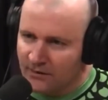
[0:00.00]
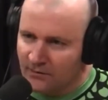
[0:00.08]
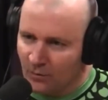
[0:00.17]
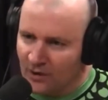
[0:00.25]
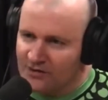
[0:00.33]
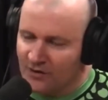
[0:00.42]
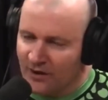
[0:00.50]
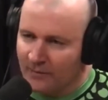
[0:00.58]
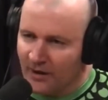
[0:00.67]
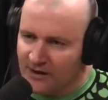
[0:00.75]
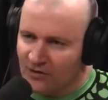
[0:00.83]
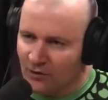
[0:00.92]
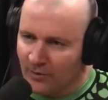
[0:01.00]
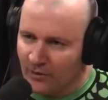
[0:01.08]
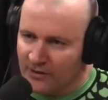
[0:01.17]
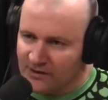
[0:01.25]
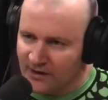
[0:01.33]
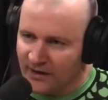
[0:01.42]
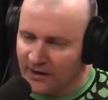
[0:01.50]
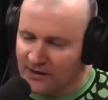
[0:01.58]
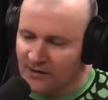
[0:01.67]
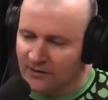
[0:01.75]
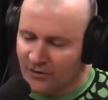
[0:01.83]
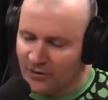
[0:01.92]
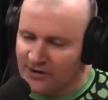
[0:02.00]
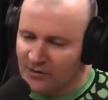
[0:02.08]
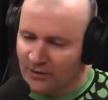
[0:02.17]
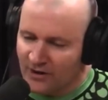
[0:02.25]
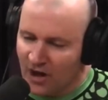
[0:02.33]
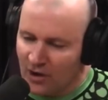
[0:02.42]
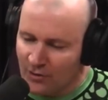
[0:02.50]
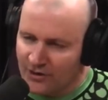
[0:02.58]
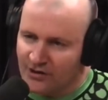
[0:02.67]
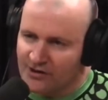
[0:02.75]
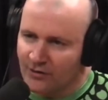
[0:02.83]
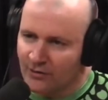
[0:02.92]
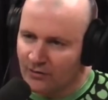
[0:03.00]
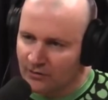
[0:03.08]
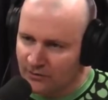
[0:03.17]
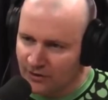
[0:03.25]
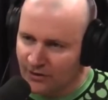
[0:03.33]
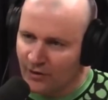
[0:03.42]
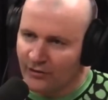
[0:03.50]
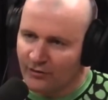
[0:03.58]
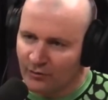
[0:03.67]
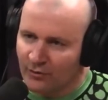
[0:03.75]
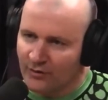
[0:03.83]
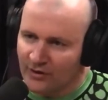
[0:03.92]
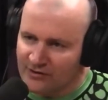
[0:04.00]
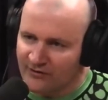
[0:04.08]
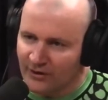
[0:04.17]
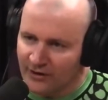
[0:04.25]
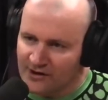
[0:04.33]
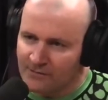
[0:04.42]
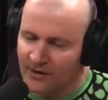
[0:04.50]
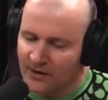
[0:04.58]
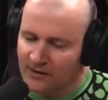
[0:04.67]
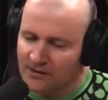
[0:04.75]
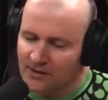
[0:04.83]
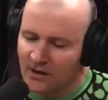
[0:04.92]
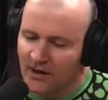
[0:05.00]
once you get past your opponent's legs, and Jiu-Jitsu encourages you to go through those various pins.